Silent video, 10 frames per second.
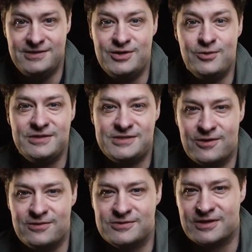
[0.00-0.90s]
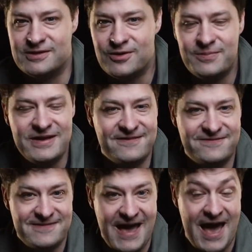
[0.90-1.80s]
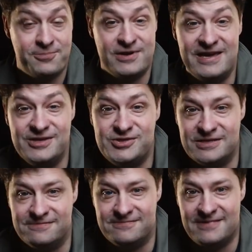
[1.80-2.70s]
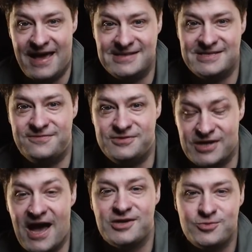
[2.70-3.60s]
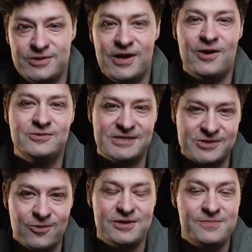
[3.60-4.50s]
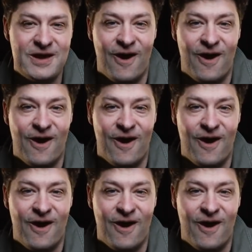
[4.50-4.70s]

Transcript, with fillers: In doing so, there's a little bit of apprehension as if Joshua knows it's going to be